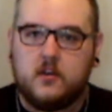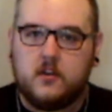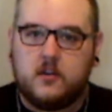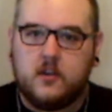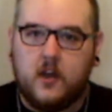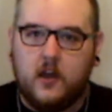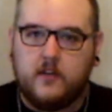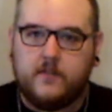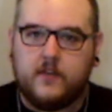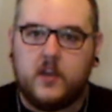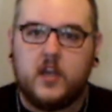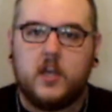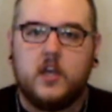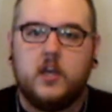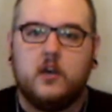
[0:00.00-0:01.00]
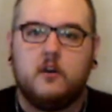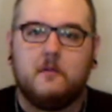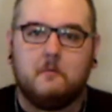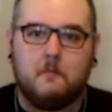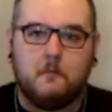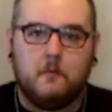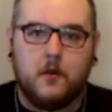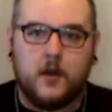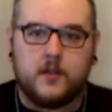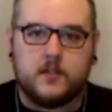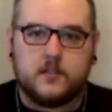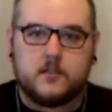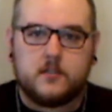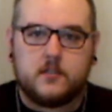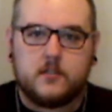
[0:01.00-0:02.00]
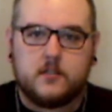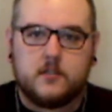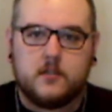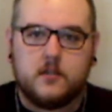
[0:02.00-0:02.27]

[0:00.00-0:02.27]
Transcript: coffee once.